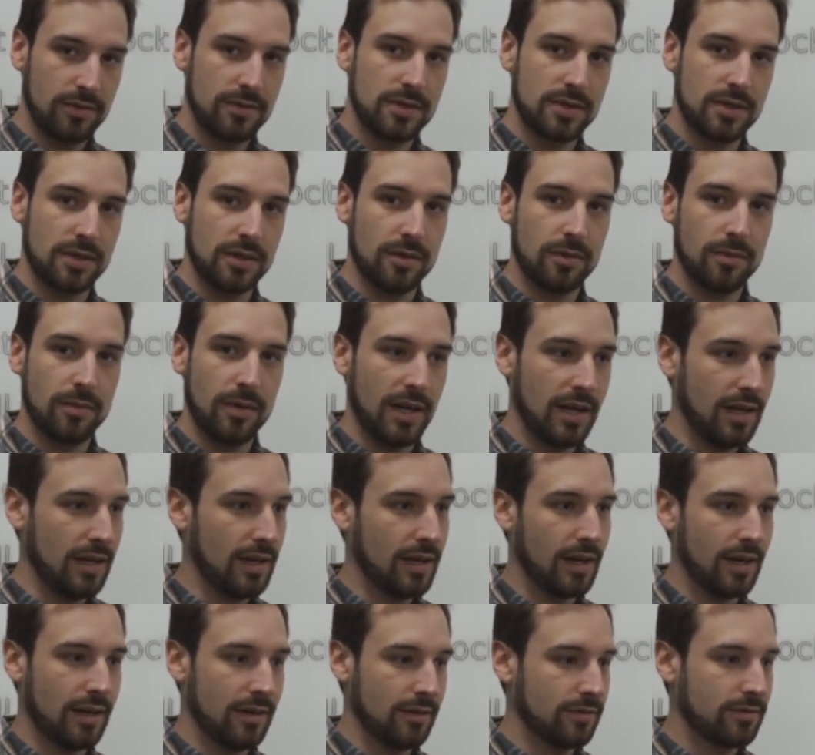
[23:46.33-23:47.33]
So any
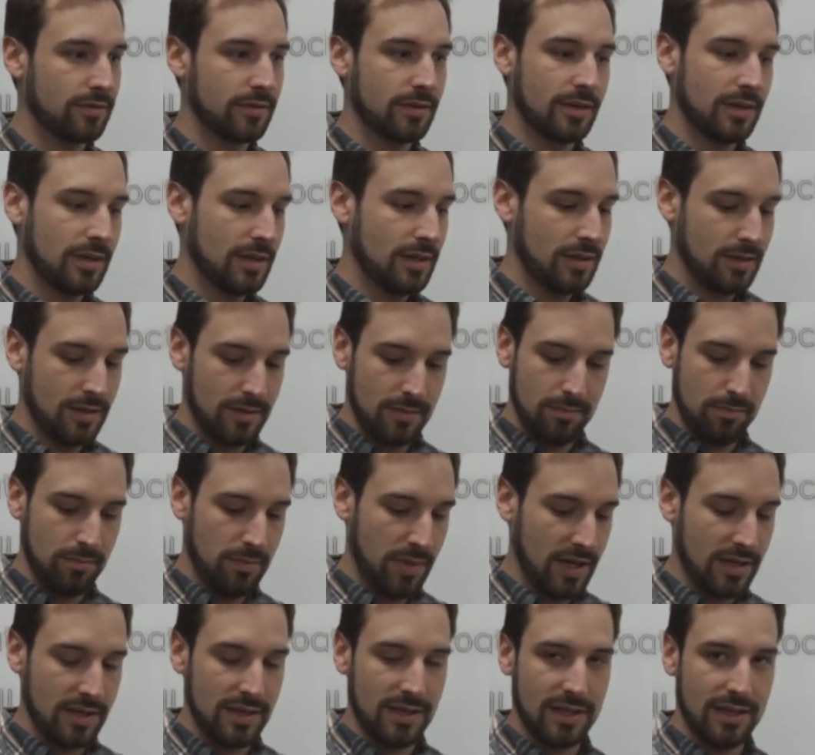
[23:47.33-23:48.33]
kind of
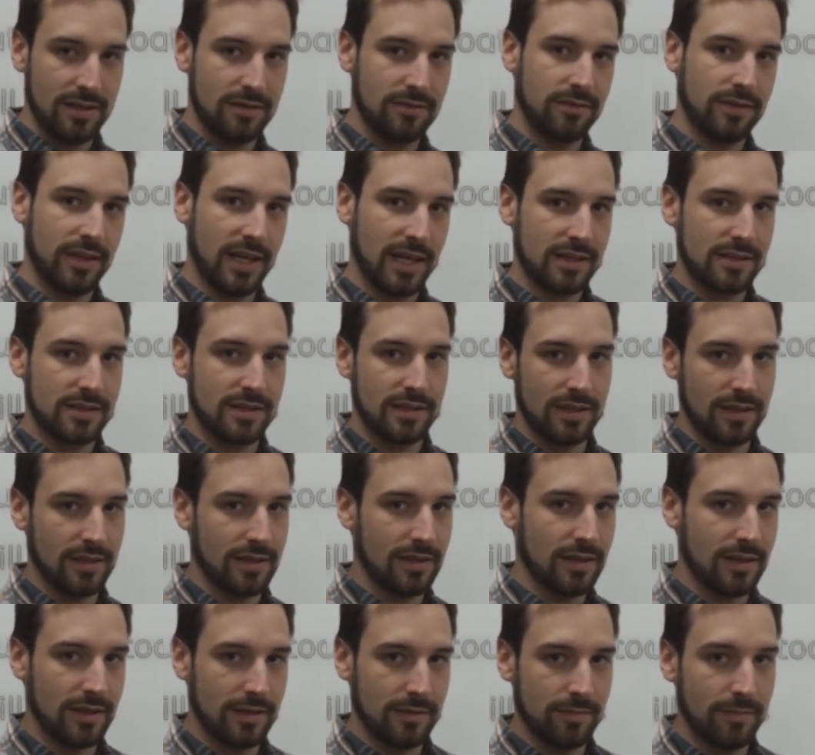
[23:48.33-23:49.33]
bending and
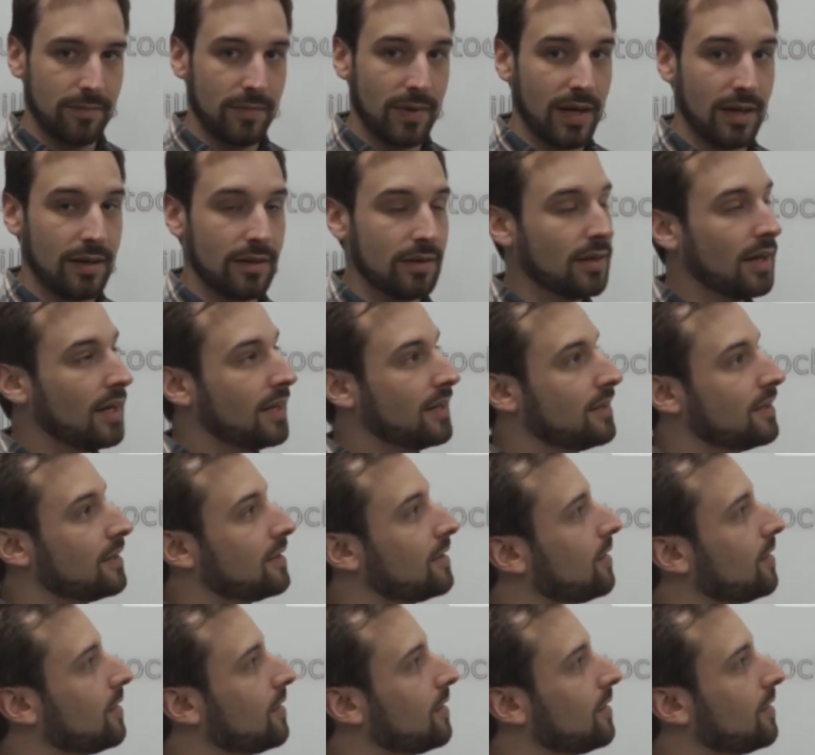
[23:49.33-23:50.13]
flexing. I did